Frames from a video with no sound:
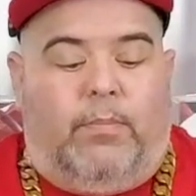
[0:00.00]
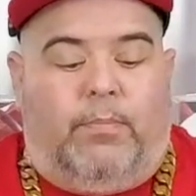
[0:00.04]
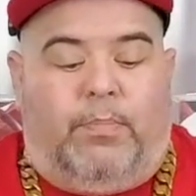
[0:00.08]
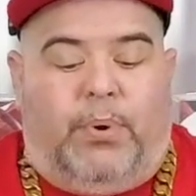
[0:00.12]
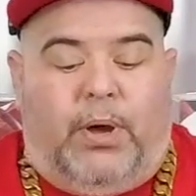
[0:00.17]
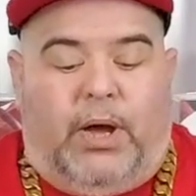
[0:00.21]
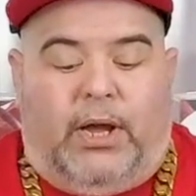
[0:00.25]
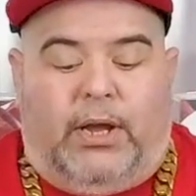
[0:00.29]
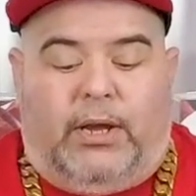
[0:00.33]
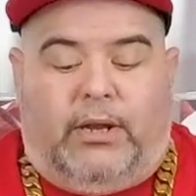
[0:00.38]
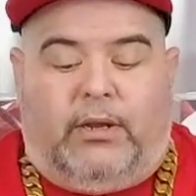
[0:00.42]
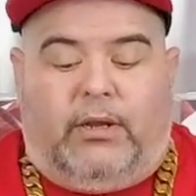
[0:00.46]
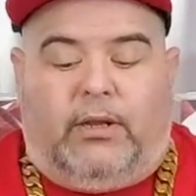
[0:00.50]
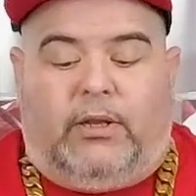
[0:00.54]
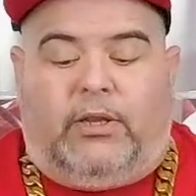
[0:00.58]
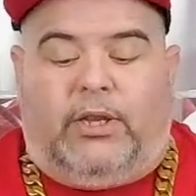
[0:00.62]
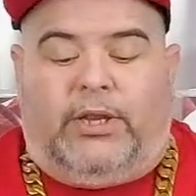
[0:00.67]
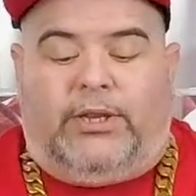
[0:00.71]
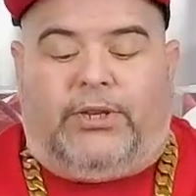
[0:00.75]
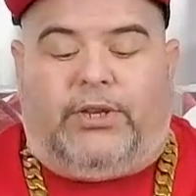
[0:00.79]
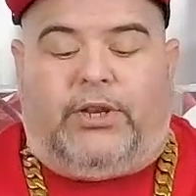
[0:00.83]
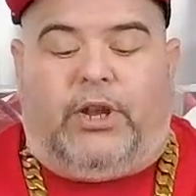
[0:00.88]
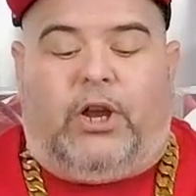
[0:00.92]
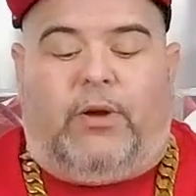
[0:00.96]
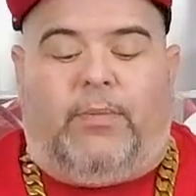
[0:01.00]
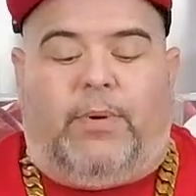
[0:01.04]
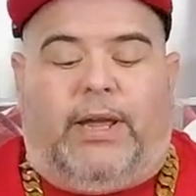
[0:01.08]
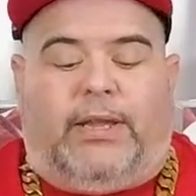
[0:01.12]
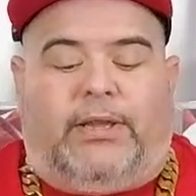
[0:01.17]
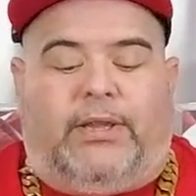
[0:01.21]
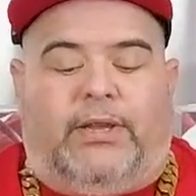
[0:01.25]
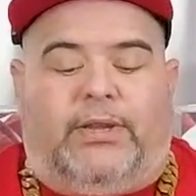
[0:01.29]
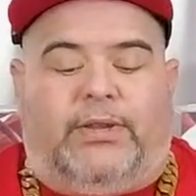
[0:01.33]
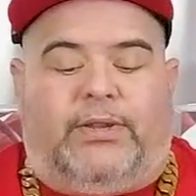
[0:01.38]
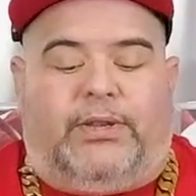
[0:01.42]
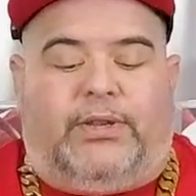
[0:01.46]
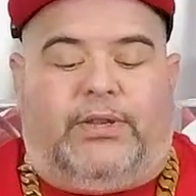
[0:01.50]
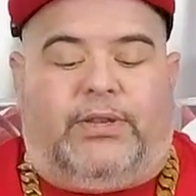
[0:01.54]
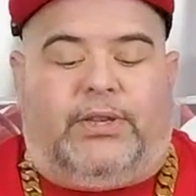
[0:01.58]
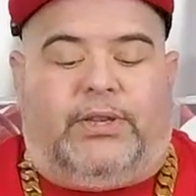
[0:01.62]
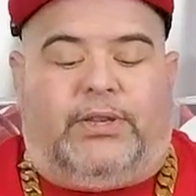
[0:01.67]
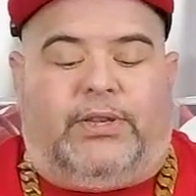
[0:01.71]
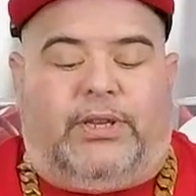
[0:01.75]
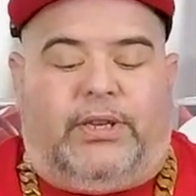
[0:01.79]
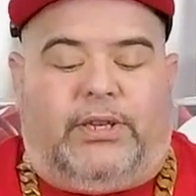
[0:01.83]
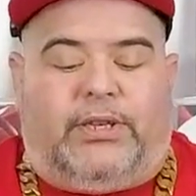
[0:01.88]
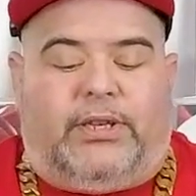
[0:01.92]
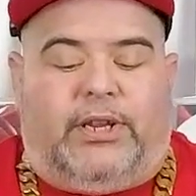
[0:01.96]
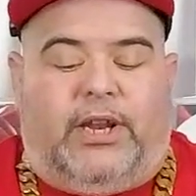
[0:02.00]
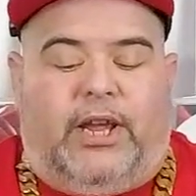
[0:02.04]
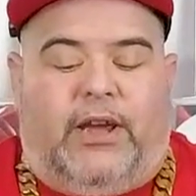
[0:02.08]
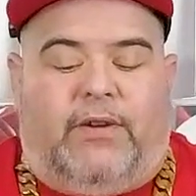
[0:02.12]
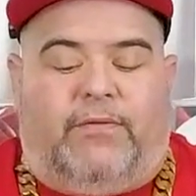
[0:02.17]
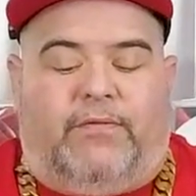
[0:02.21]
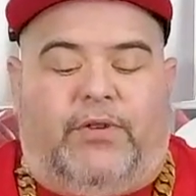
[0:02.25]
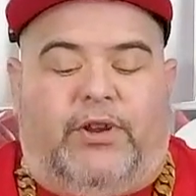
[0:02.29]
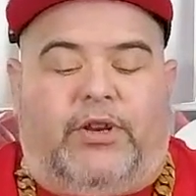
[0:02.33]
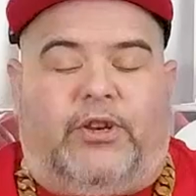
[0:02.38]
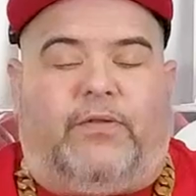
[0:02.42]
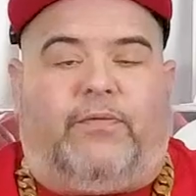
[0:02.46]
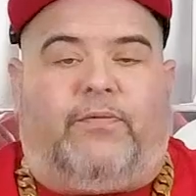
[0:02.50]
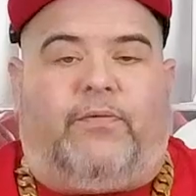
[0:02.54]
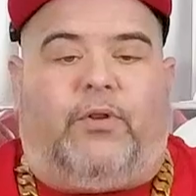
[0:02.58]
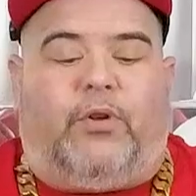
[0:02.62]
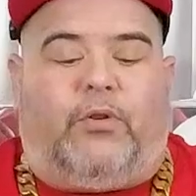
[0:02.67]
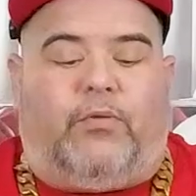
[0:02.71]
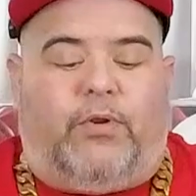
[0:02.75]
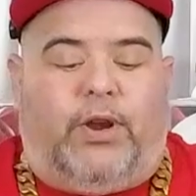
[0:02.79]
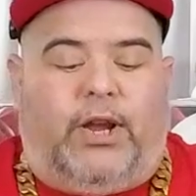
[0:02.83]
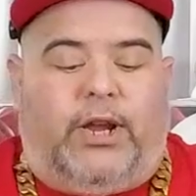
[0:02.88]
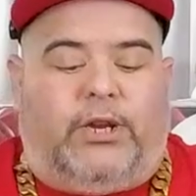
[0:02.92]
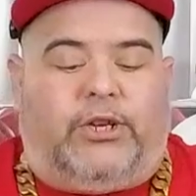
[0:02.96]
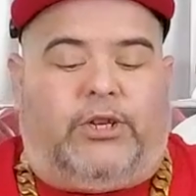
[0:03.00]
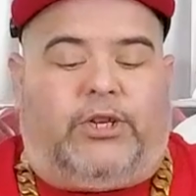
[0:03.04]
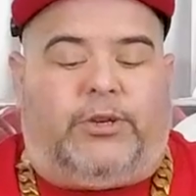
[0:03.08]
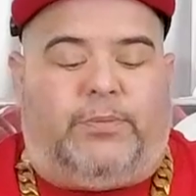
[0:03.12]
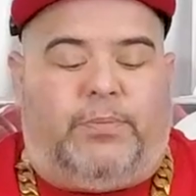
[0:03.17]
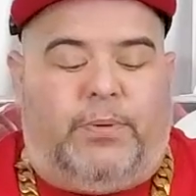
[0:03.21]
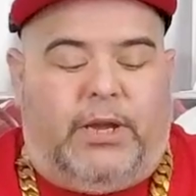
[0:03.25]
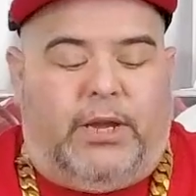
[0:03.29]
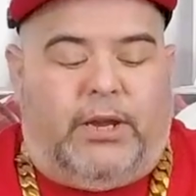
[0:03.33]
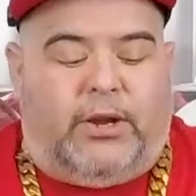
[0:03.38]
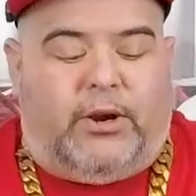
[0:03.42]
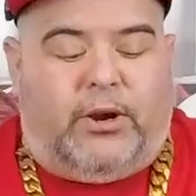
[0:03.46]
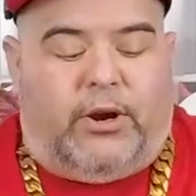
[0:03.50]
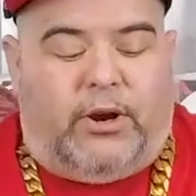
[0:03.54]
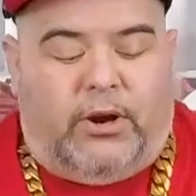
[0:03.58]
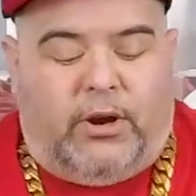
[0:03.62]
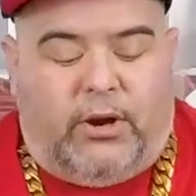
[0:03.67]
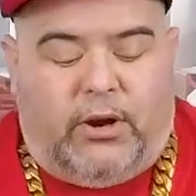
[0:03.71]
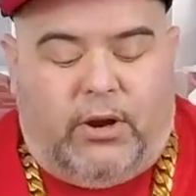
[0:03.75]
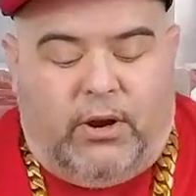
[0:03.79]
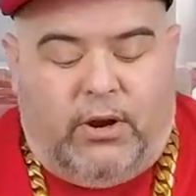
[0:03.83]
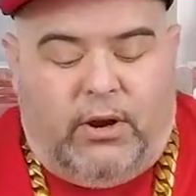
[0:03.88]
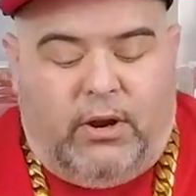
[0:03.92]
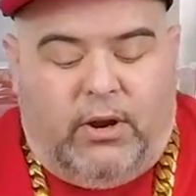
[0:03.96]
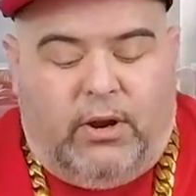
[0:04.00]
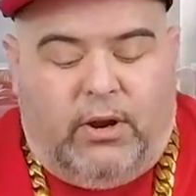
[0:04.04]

But let's talk about this. This is a 6.5-inch full range speaker,